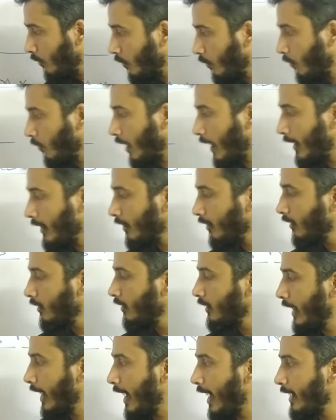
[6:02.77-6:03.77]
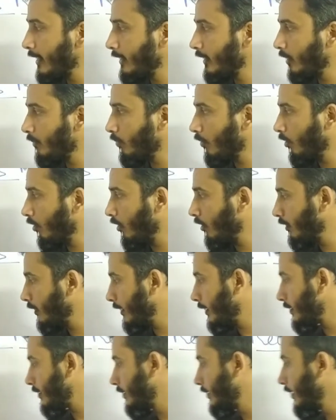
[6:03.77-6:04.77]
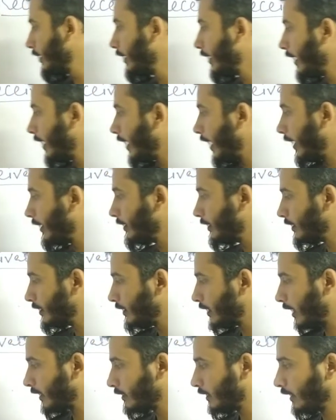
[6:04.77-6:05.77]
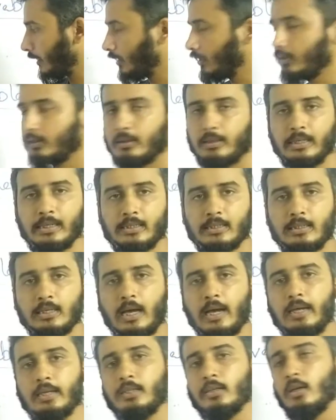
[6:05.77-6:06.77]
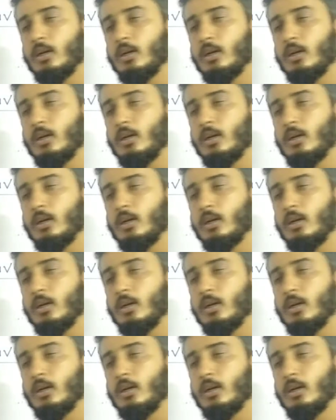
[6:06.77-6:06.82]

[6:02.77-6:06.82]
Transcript: while adding up all this and deducting this side,